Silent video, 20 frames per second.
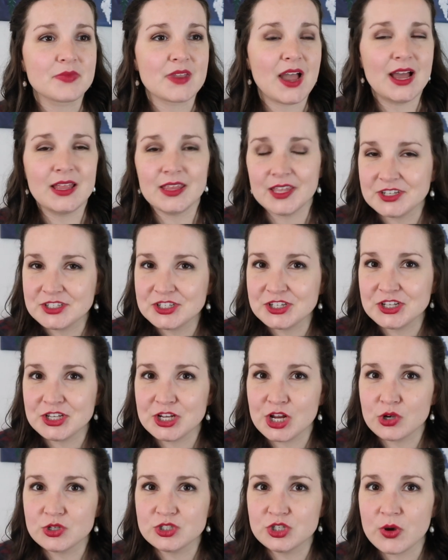I like to, you
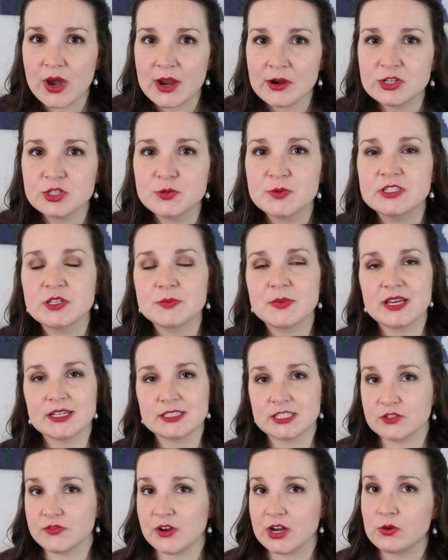know, do Irish music
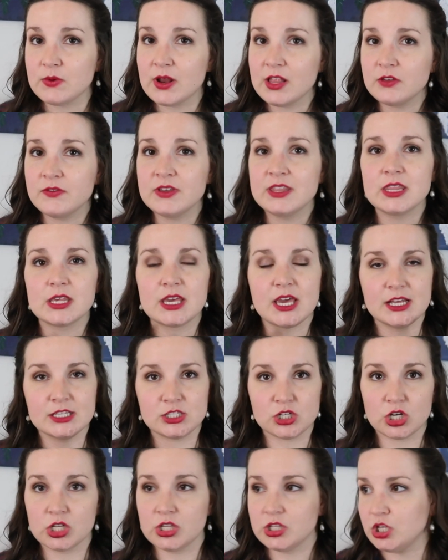because it's very relevant. The
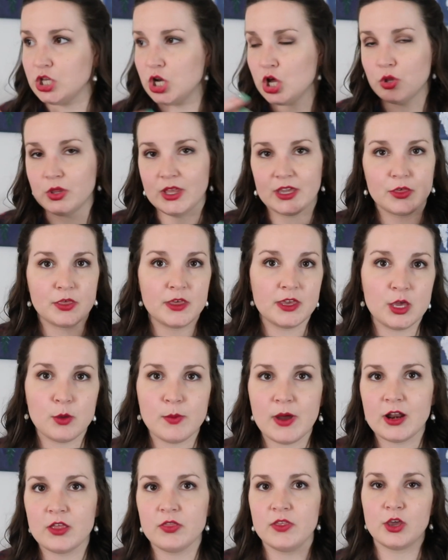kids are, you know, like thinking
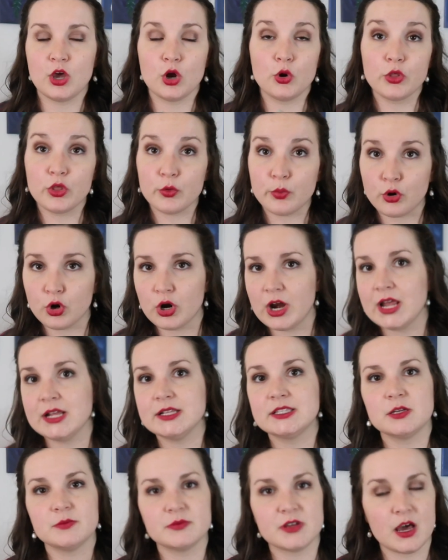about it. They go to the
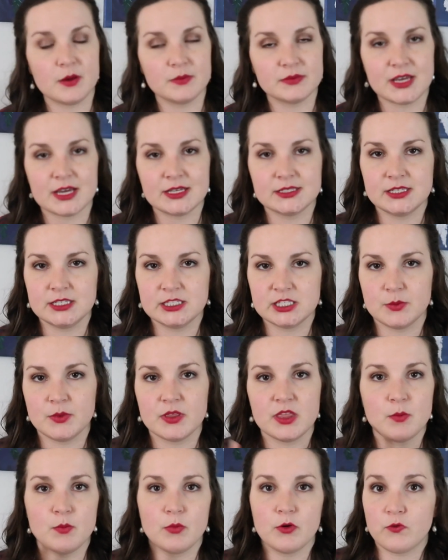parade. Sometimes I see some
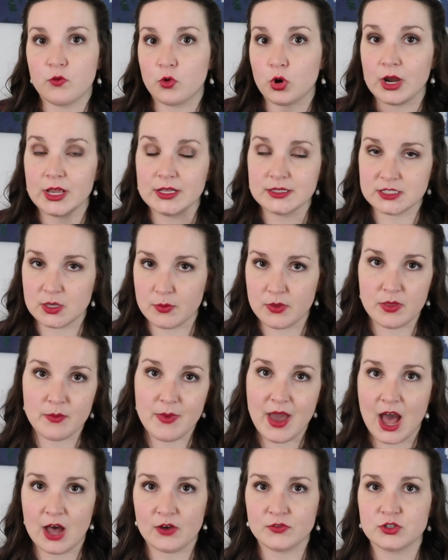of them before and some of them
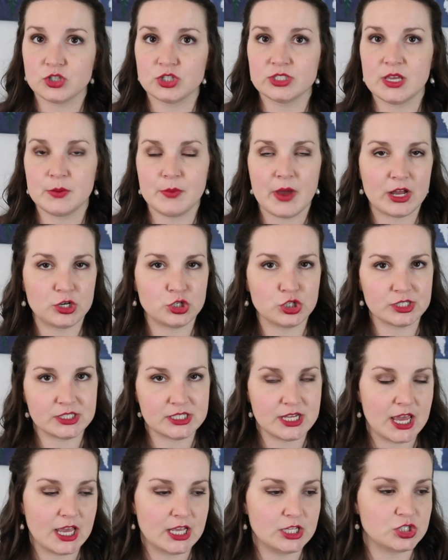after St. Patrick's
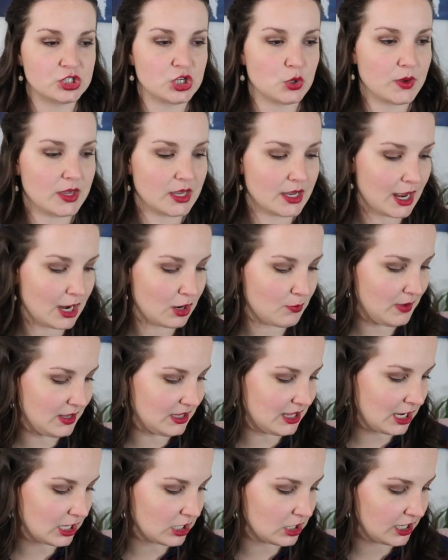Day. And so we can kind of
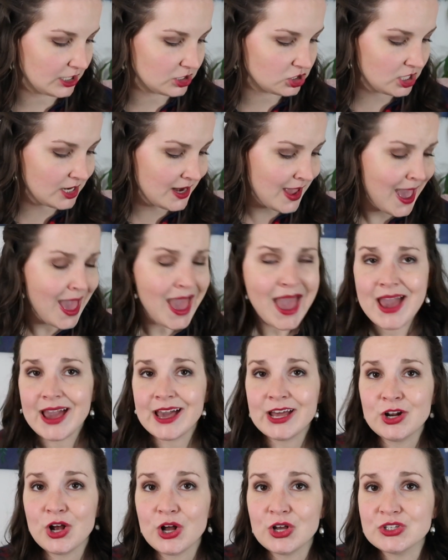make that connection.
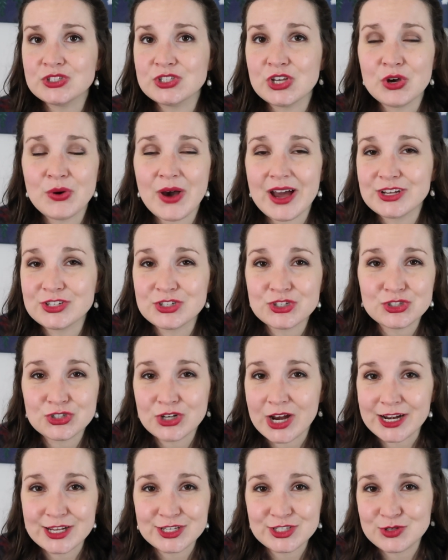And also I just
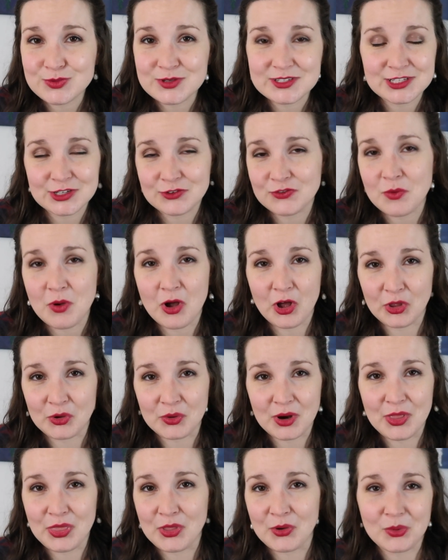try to do music from all
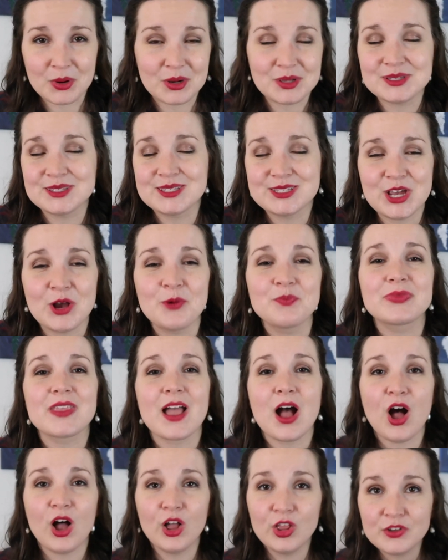around the world. So
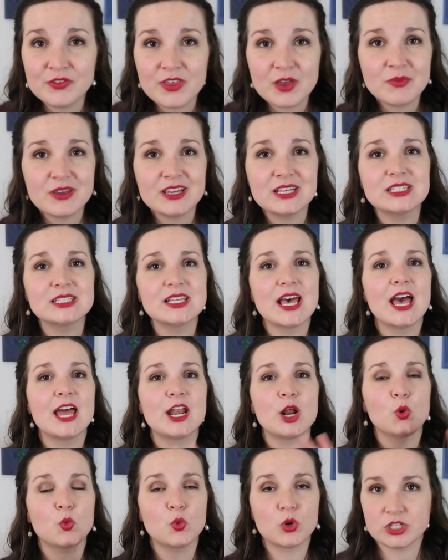all of that being
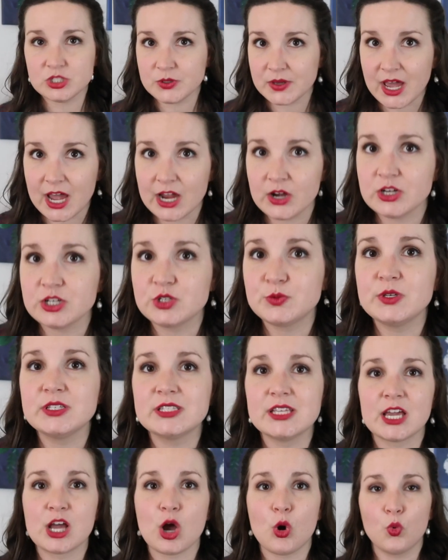said, we're doing Irish
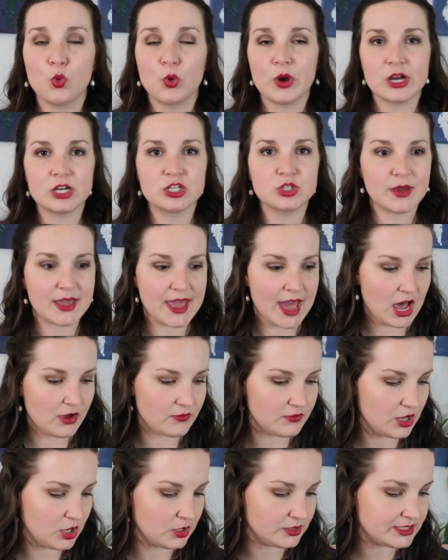music, we're doing
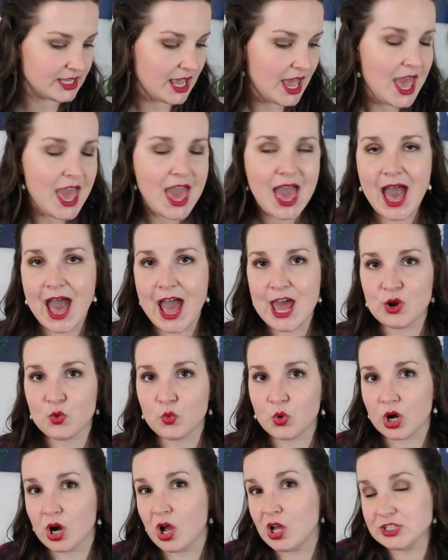half notes, and
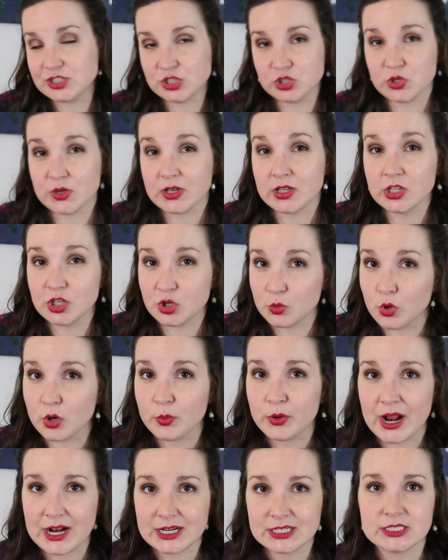we're also doing a little more
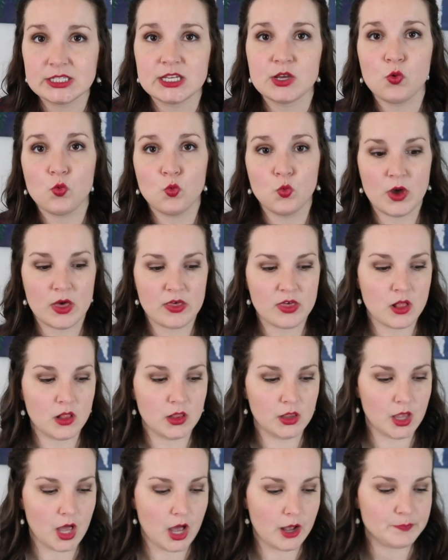practicing with
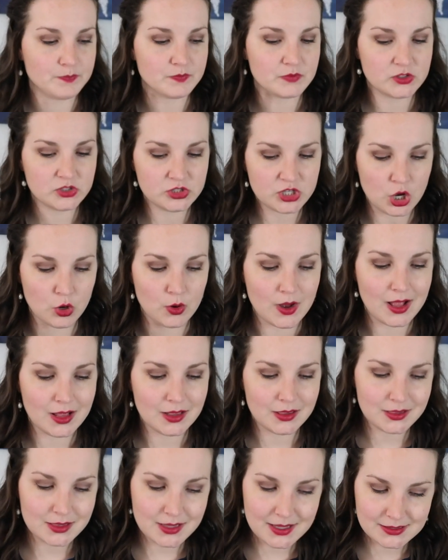law. So
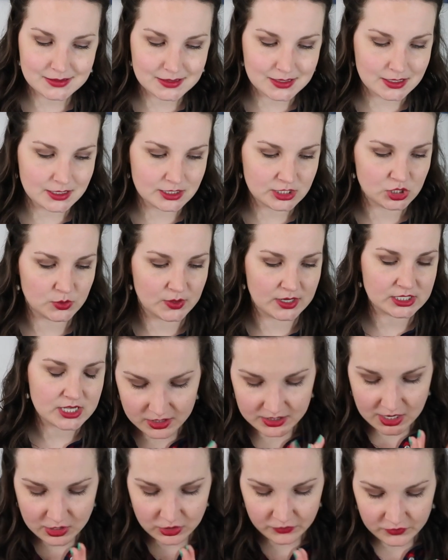let's get into it.
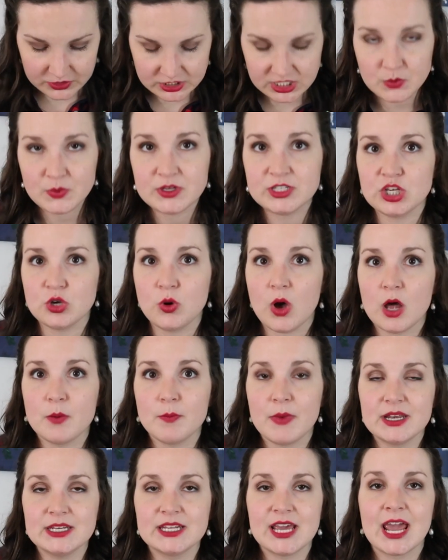Now, the first thing we do on
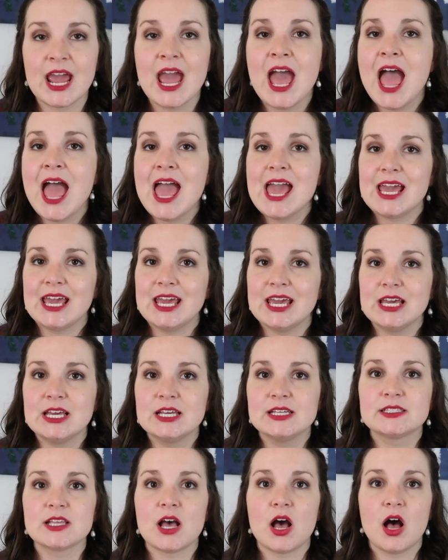Monday
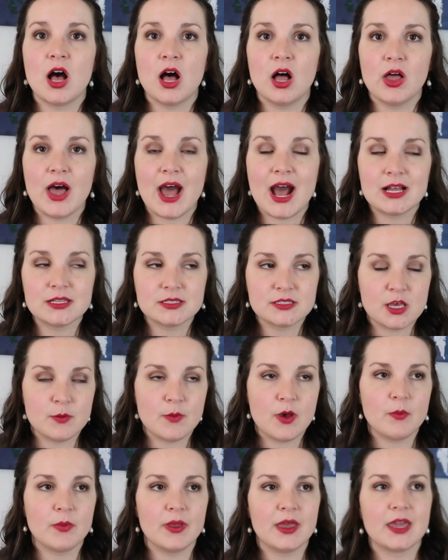is I'll ask them,
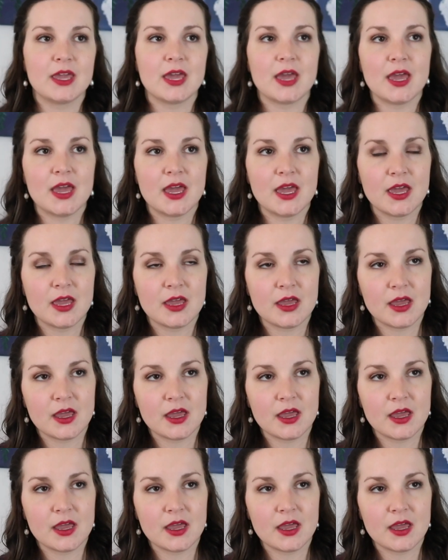I'm like, hey,